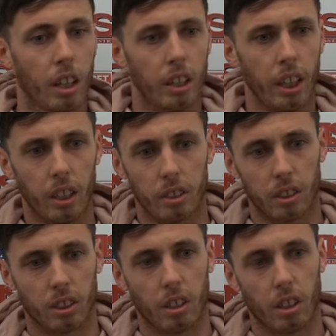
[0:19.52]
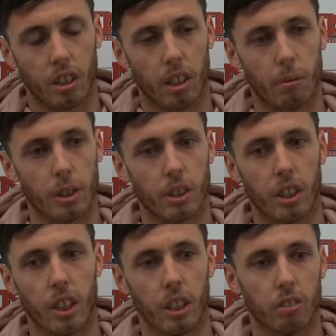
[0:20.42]
Yeah, I'm enjoying
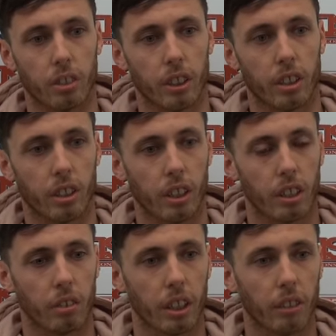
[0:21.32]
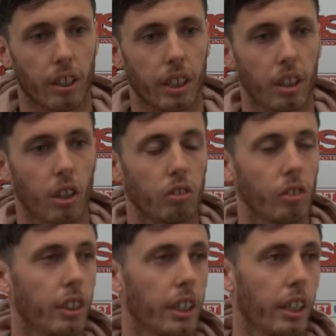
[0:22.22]
a little run. I don't think I've had a long
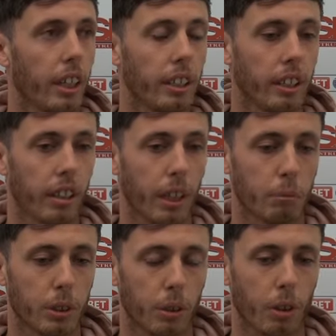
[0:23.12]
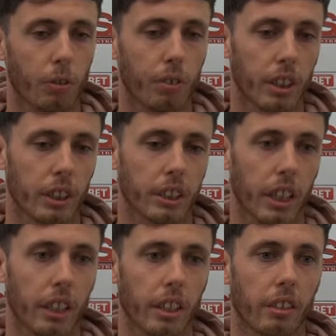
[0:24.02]
run in the team, so hopefully I can
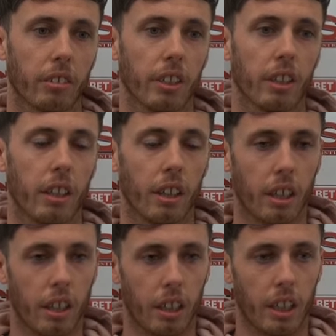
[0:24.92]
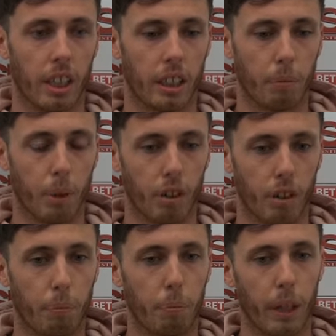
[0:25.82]
stay there. And the more
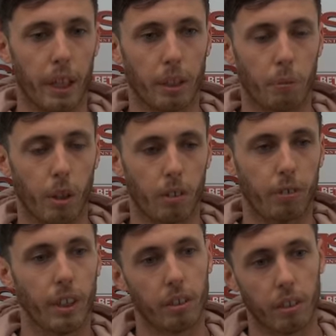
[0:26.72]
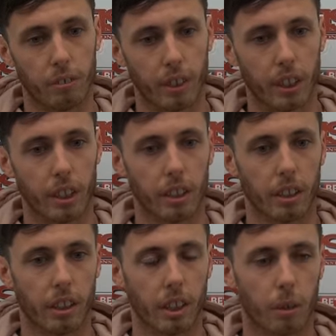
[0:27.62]
I play, the more fitter I feel and
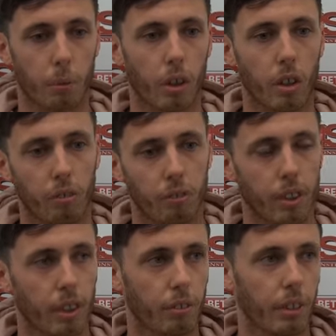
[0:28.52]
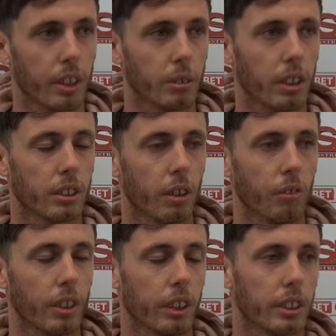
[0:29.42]
the more confident I feel as well, so
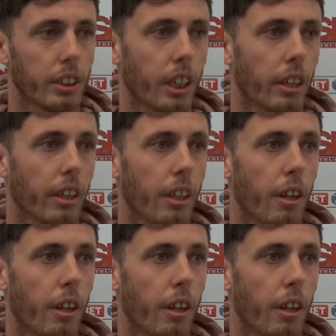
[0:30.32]
hopefully I can stay there.